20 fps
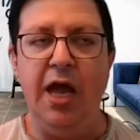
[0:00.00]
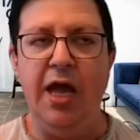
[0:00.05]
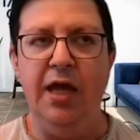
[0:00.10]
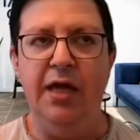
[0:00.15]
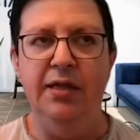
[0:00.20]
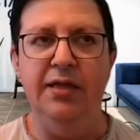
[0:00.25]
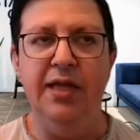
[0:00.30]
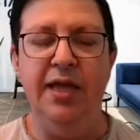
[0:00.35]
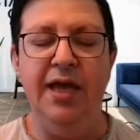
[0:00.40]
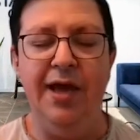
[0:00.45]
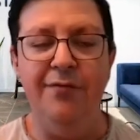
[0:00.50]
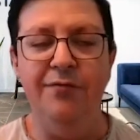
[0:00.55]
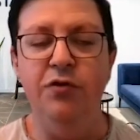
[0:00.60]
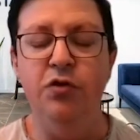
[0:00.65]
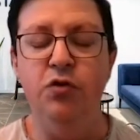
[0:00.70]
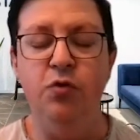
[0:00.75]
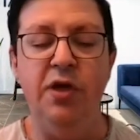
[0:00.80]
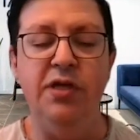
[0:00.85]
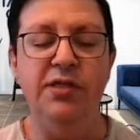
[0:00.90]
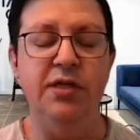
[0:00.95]
and they
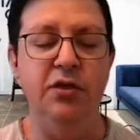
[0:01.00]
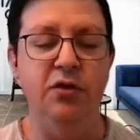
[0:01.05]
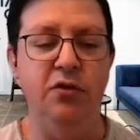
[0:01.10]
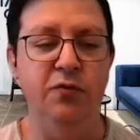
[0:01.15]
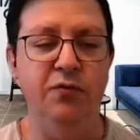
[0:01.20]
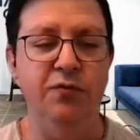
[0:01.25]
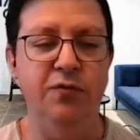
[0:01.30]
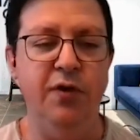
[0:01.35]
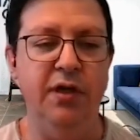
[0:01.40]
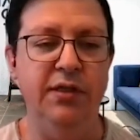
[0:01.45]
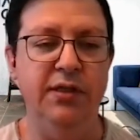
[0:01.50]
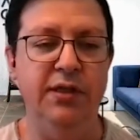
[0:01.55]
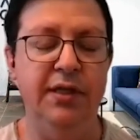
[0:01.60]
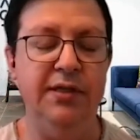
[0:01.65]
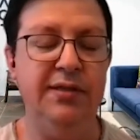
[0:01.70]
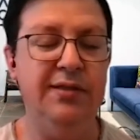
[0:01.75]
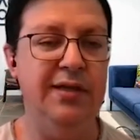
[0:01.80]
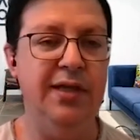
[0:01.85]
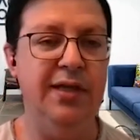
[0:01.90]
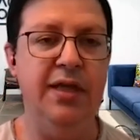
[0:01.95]
haven't raised a new fund
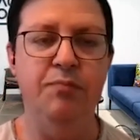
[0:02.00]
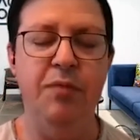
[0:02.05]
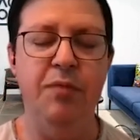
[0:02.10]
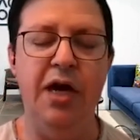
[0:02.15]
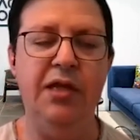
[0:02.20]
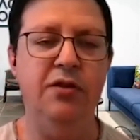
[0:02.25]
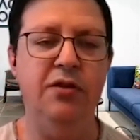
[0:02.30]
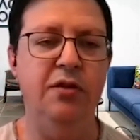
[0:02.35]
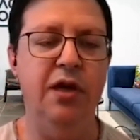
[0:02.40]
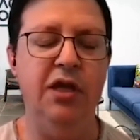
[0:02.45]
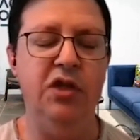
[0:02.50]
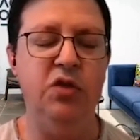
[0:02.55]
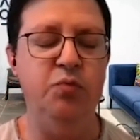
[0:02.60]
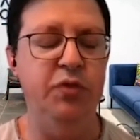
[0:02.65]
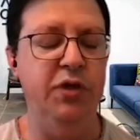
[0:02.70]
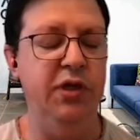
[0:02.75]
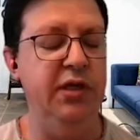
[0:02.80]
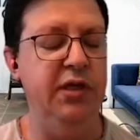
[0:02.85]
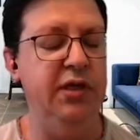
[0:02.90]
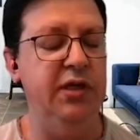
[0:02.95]
yet, it might not
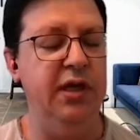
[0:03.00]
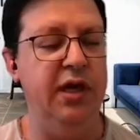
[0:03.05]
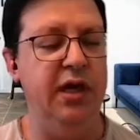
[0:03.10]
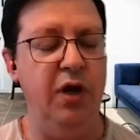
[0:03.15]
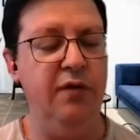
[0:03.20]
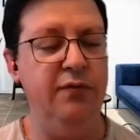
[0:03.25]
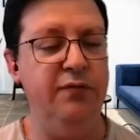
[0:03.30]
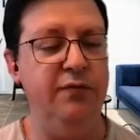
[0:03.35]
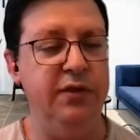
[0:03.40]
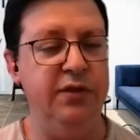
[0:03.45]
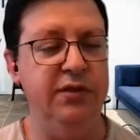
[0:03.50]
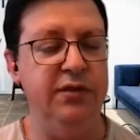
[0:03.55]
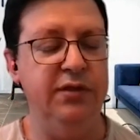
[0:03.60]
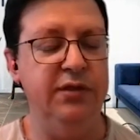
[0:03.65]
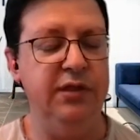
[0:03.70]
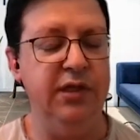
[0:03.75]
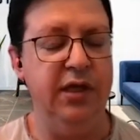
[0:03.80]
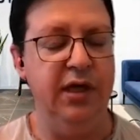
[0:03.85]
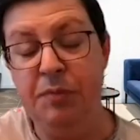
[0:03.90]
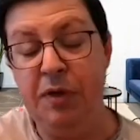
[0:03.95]
be
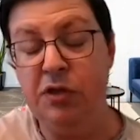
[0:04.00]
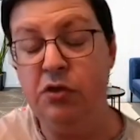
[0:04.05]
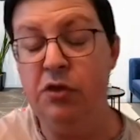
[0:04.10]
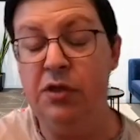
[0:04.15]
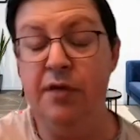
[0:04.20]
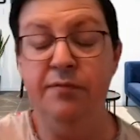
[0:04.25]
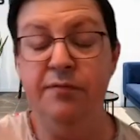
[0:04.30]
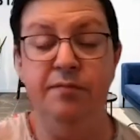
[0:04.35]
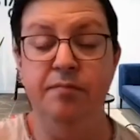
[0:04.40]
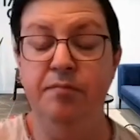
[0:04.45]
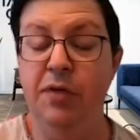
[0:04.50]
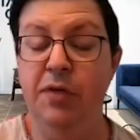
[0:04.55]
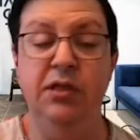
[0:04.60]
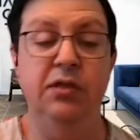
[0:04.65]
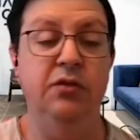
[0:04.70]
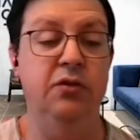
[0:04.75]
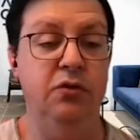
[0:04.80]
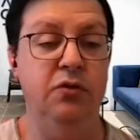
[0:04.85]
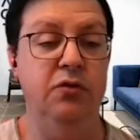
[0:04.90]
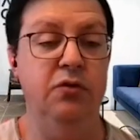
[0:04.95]
relevant. They might not have
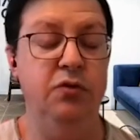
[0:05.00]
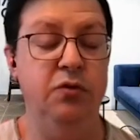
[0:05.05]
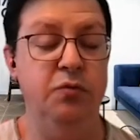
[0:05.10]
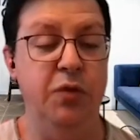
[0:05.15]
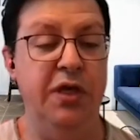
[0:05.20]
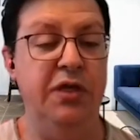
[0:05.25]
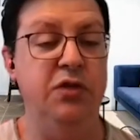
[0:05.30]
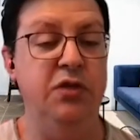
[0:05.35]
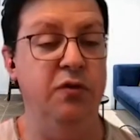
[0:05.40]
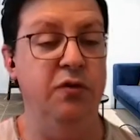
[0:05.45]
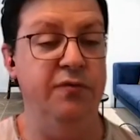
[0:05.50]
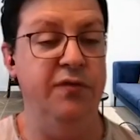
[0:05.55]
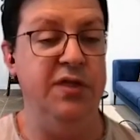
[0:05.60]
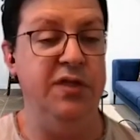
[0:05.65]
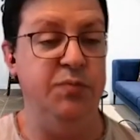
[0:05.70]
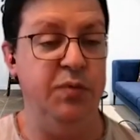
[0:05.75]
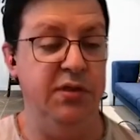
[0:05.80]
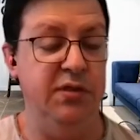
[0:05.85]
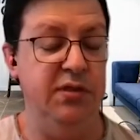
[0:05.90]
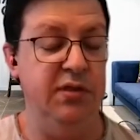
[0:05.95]
money to, to make new
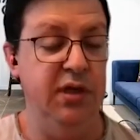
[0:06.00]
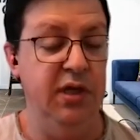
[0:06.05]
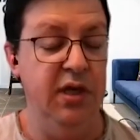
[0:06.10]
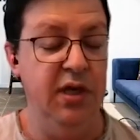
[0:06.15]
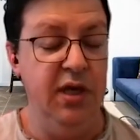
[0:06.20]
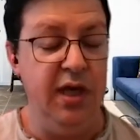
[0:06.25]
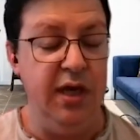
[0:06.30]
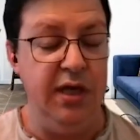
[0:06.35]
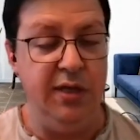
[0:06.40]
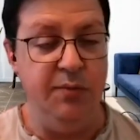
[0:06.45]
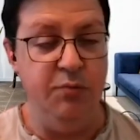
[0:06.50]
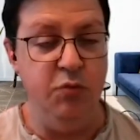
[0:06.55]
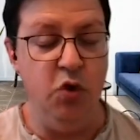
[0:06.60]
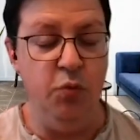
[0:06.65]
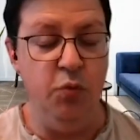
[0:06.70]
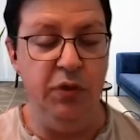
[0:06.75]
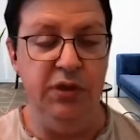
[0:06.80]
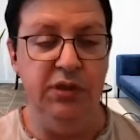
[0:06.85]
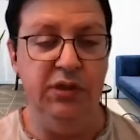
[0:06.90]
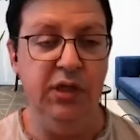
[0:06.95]
investments at the
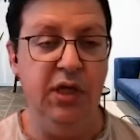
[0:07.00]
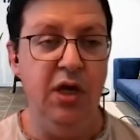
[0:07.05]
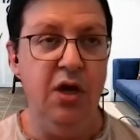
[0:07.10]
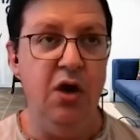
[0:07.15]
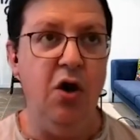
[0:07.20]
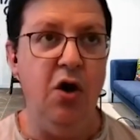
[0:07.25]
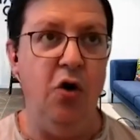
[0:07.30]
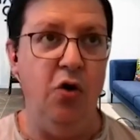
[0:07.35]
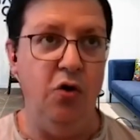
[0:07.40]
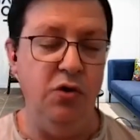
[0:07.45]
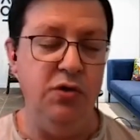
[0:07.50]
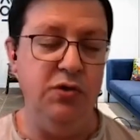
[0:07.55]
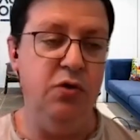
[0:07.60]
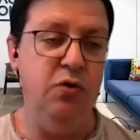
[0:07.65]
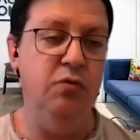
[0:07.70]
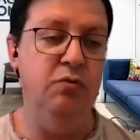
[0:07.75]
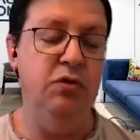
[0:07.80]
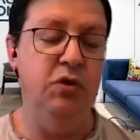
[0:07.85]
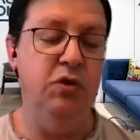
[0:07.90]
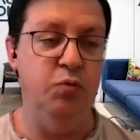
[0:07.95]
moment.
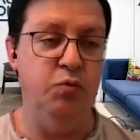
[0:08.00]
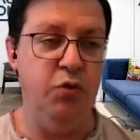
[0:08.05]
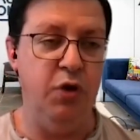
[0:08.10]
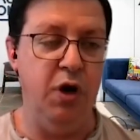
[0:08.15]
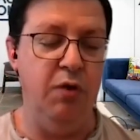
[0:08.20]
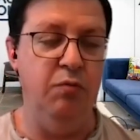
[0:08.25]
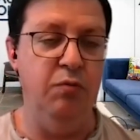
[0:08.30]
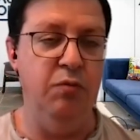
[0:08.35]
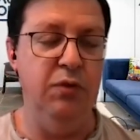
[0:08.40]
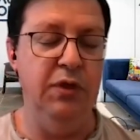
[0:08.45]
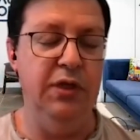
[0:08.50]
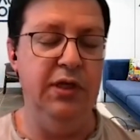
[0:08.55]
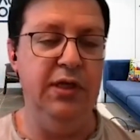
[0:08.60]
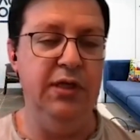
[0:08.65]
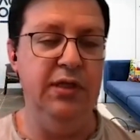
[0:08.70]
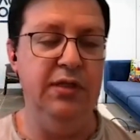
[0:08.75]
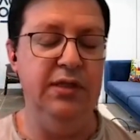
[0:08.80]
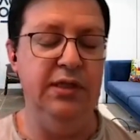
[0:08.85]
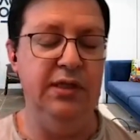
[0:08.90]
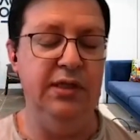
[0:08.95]
Also, they're
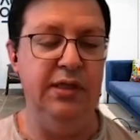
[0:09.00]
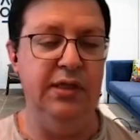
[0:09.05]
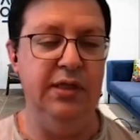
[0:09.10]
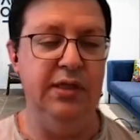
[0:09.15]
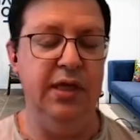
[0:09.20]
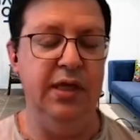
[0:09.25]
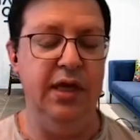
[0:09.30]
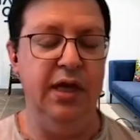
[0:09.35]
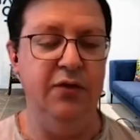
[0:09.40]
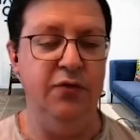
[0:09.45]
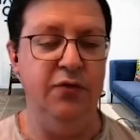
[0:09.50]
probably the,